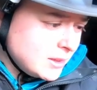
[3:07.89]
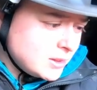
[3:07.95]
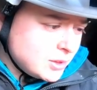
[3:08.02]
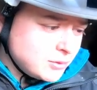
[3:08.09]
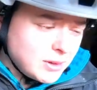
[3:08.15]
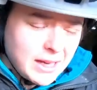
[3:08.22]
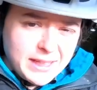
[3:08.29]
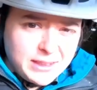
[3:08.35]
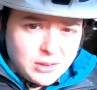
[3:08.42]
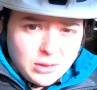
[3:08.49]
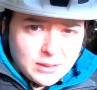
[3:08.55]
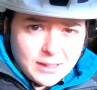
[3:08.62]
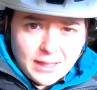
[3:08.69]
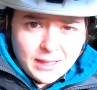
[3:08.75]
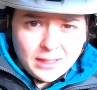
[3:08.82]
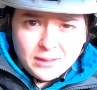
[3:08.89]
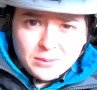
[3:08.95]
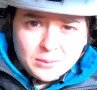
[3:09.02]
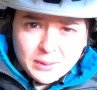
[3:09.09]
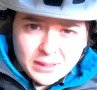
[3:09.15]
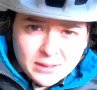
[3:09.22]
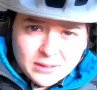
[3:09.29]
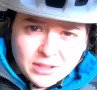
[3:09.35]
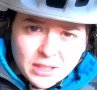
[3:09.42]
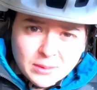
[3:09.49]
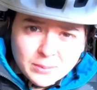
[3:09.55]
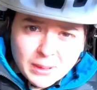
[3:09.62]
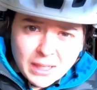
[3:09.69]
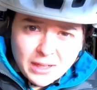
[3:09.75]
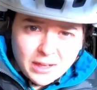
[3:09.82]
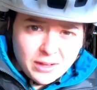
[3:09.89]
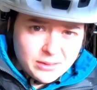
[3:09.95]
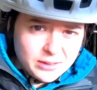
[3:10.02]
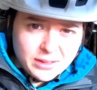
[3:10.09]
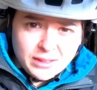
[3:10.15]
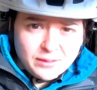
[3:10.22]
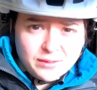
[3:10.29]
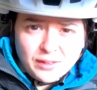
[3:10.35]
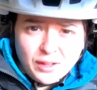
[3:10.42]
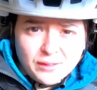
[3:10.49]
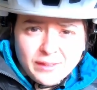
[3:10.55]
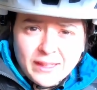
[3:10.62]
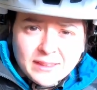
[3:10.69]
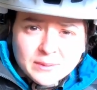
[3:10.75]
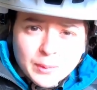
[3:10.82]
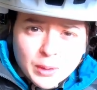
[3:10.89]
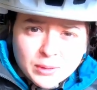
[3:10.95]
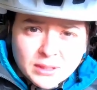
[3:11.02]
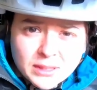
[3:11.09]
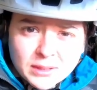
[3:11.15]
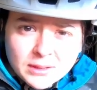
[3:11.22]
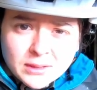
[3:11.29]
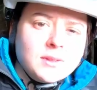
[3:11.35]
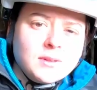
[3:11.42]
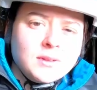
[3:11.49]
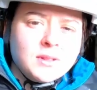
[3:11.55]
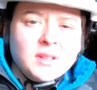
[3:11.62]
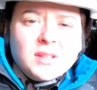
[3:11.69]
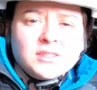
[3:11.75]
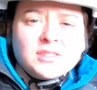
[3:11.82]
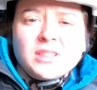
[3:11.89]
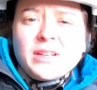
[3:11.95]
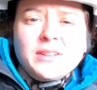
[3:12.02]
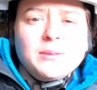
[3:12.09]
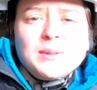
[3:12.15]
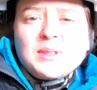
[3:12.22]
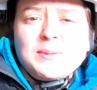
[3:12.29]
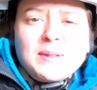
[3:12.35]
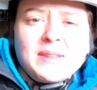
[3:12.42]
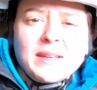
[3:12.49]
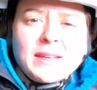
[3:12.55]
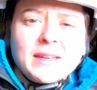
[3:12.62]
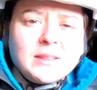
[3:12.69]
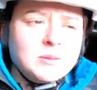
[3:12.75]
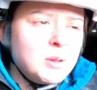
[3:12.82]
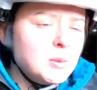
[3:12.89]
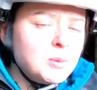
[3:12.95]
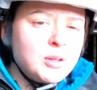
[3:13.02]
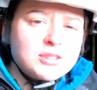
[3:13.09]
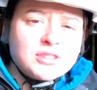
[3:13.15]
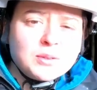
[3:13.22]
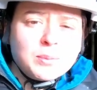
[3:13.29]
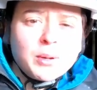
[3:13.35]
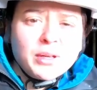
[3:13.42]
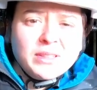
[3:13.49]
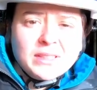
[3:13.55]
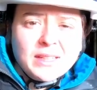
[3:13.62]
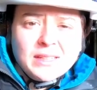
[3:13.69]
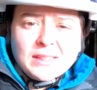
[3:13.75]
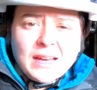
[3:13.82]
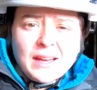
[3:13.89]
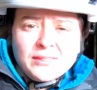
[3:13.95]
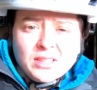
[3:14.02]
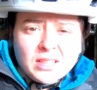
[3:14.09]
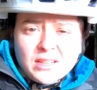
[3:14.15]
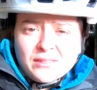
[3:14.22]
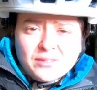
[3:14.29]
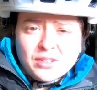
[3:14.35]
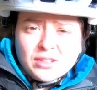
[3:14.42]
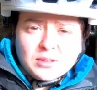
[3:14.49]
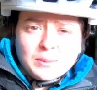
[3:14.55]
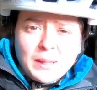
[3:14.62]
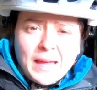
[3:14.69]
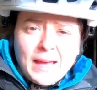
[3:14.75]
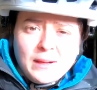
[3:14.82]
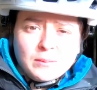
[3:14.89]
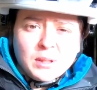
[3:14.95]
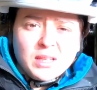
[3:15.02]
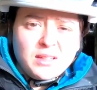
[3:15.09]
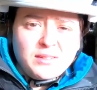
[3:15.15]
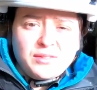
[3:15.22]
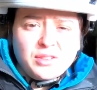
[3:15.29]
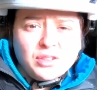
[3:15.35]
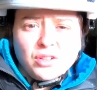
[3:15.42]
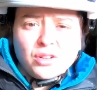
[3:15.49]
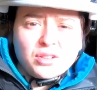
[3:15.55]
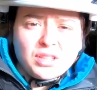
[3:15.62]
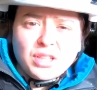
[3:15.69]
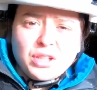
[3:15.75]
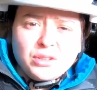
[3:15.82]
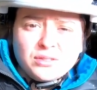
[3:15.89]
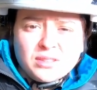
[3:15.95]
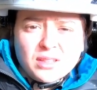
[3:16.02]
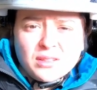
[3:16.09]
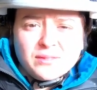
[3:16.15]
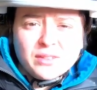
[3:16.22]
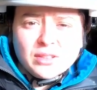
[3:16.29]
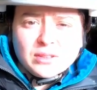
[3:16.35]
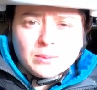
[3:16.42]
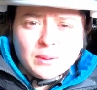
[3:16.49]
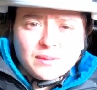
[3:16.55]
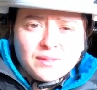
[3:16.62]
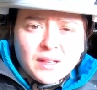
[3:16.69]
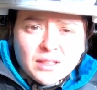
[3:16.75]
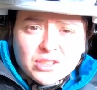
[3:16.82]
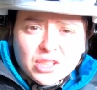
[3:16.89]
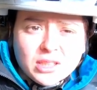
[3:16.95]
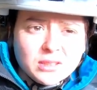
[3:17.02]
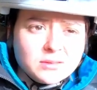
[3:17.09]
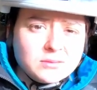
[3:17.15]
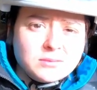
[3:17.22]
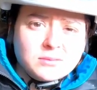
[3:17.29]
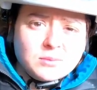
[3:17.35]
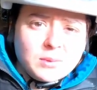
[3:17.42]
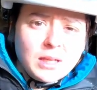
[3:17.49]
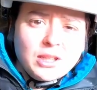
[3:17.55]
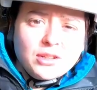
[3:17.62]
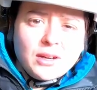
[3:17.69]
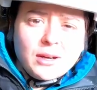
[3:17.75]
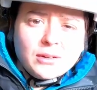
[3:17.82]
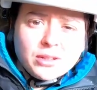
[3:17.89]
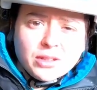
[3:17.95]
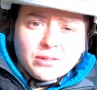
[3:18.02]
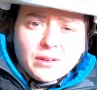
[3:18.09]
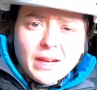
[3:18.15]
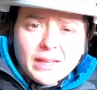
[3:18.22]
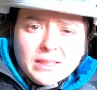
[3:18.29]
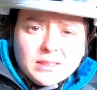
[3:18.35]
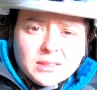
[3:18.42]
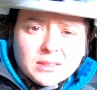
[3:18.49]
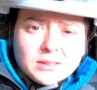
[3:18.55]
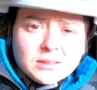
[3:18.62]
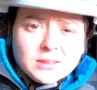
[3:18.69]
to ride all day with the chin bar on in full face mode. So now you must be thinking, well, what's the point in having a convertible helmet if you're not going to use the convertible function while you're out on a ride?